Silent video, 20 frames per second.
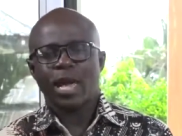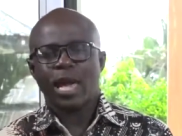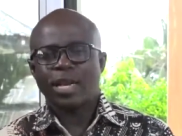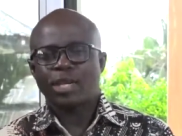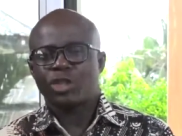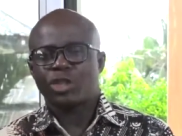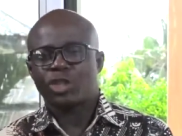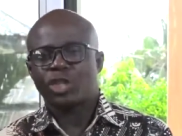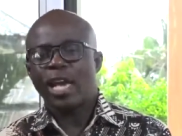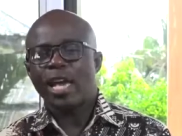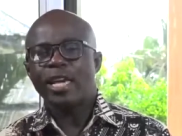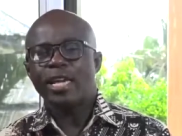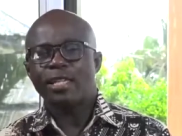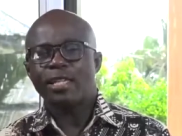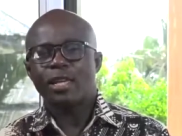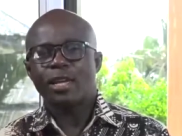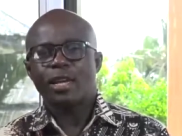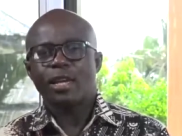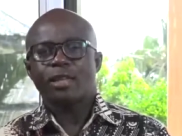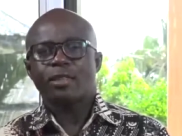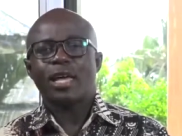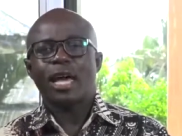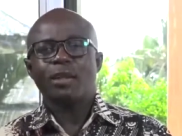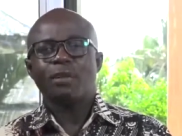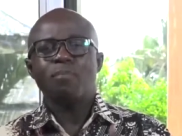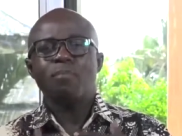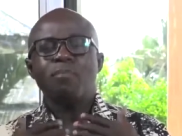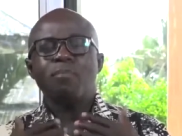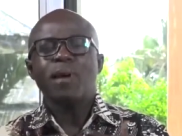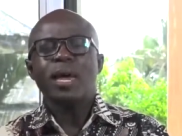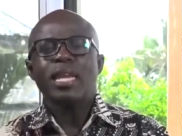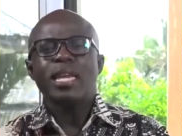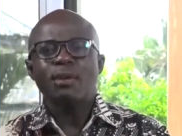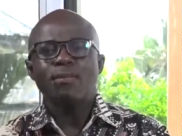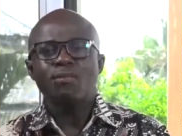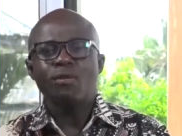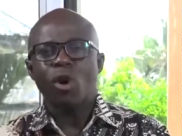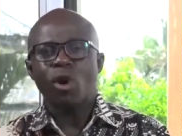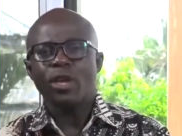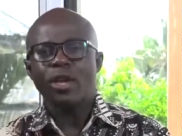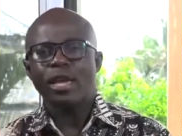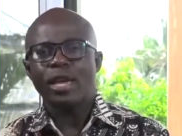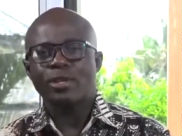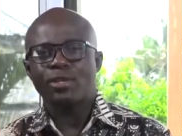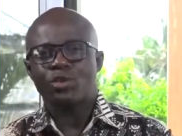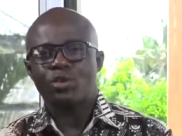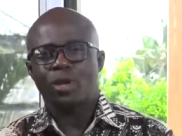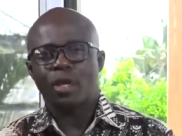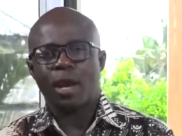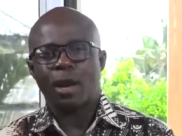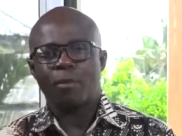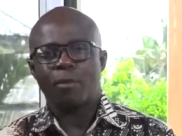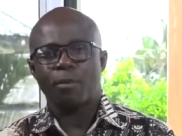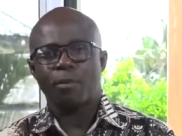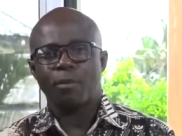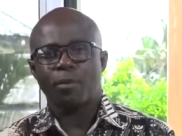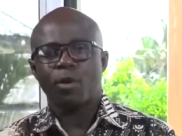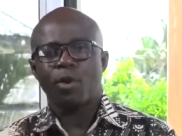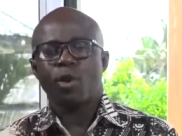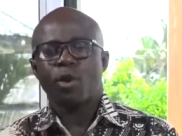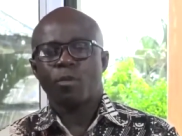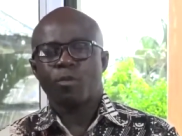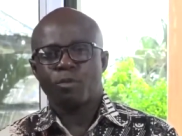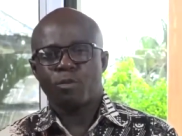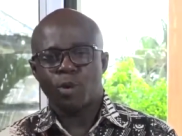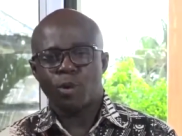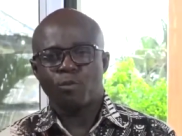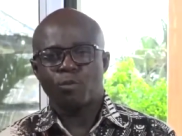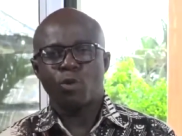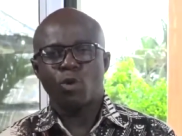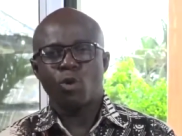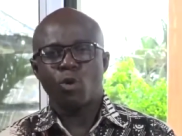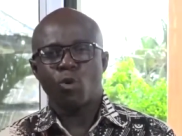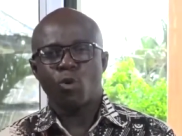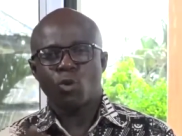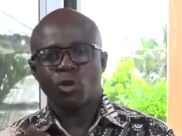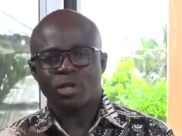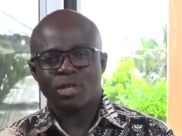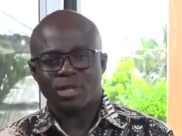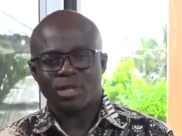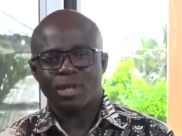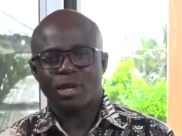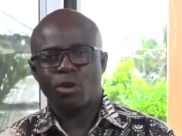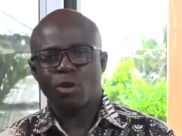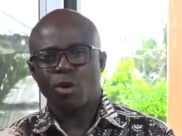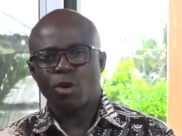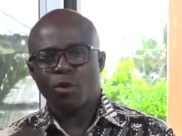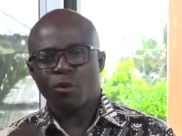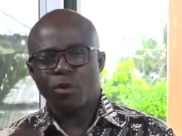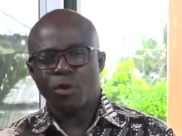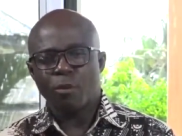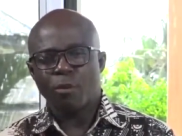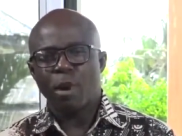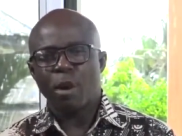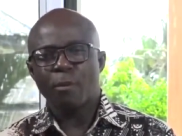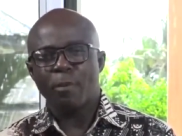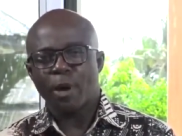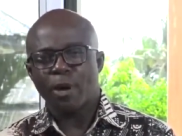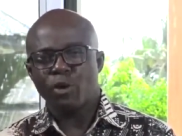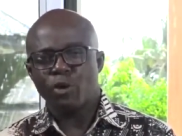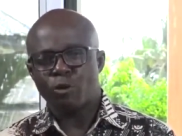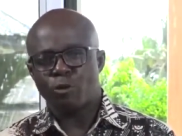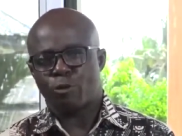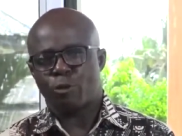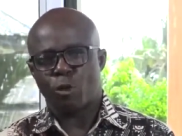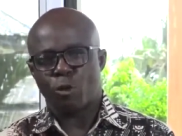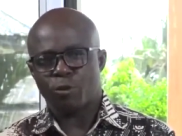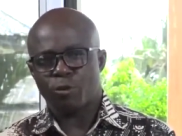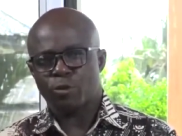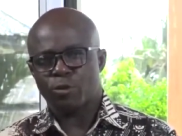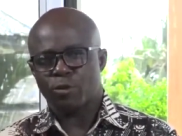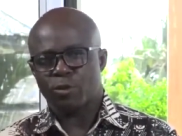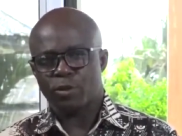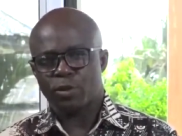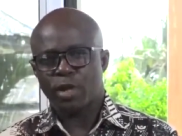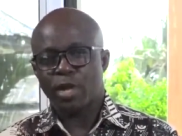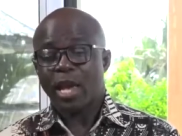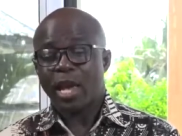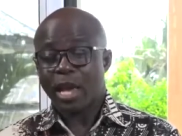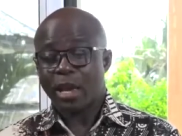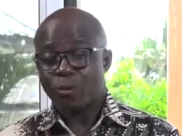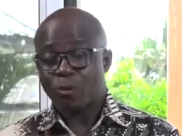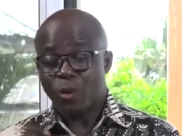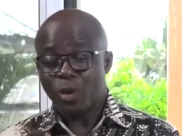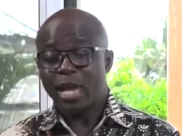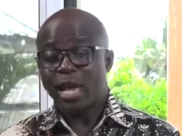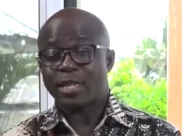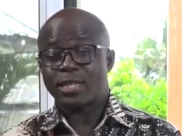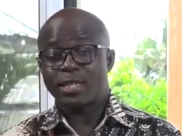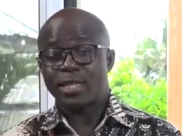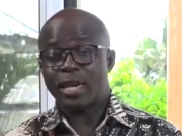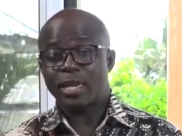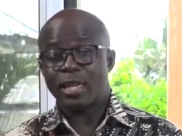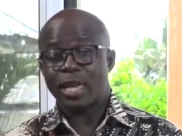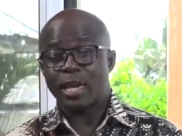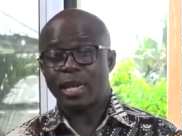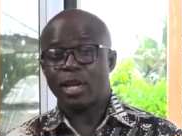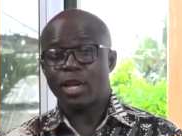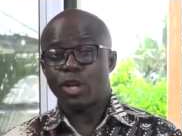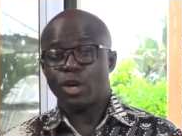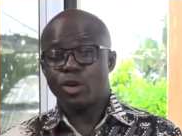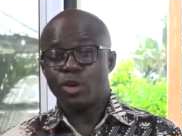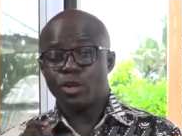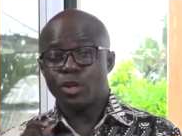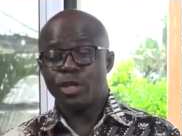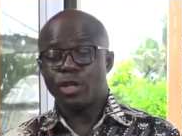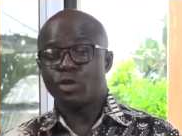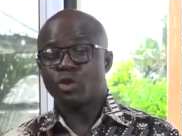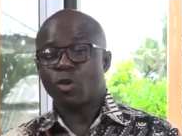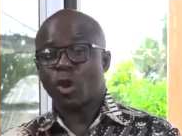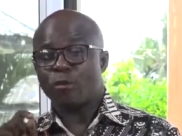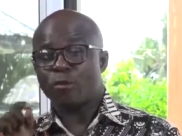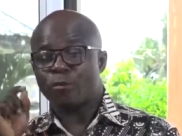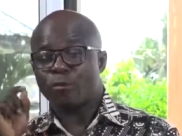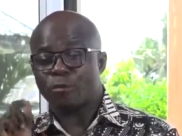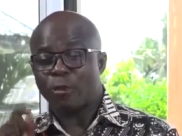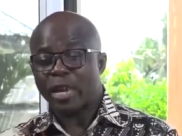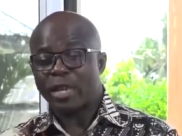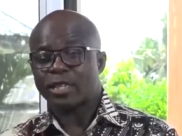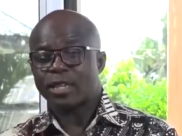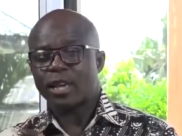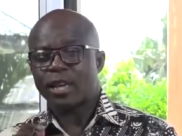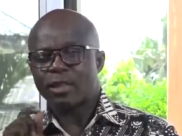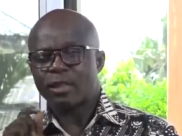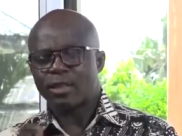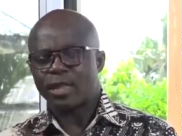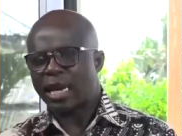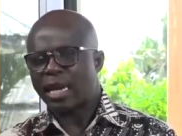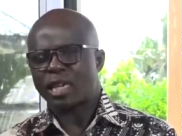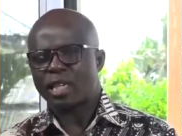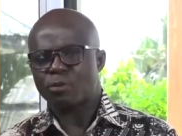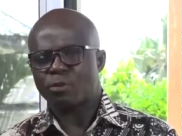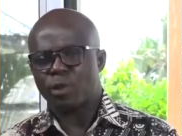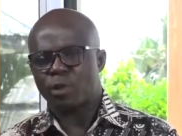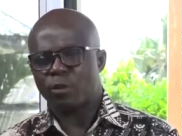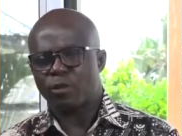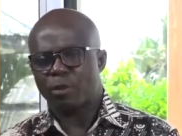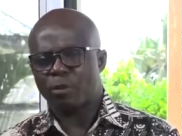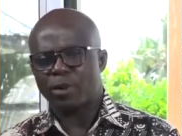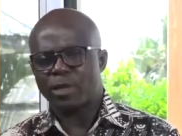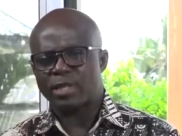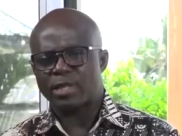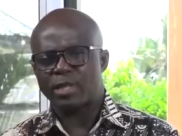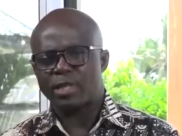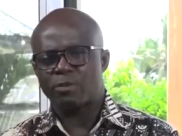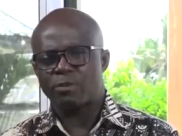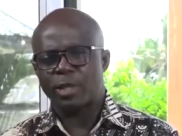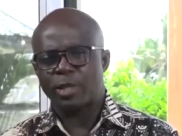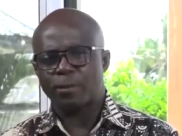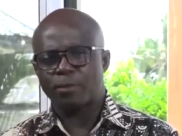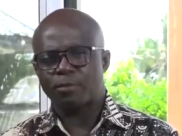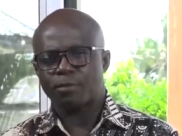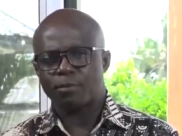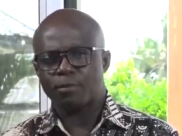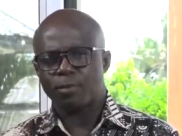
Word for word: A change that many more years to come, people will still remember you for. And we are saying that you need to affect that aspect of the person's being.